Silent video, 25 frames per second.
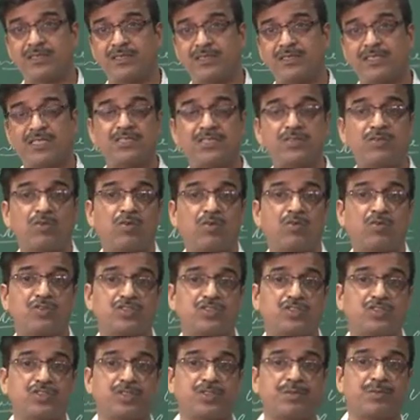There is no
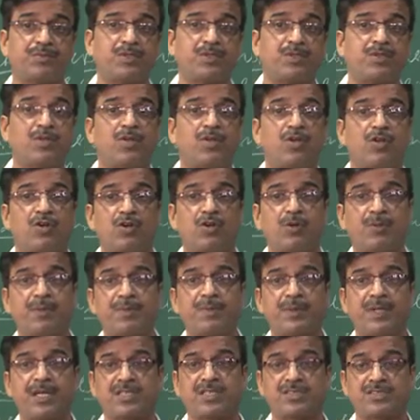questions of your
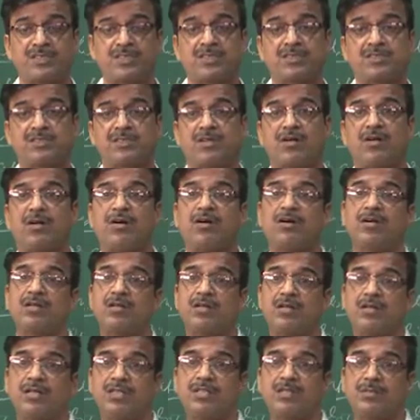overproductions or
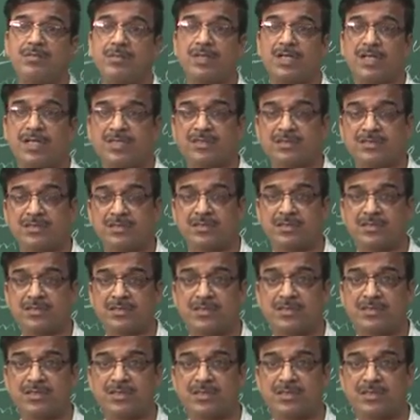underproductions.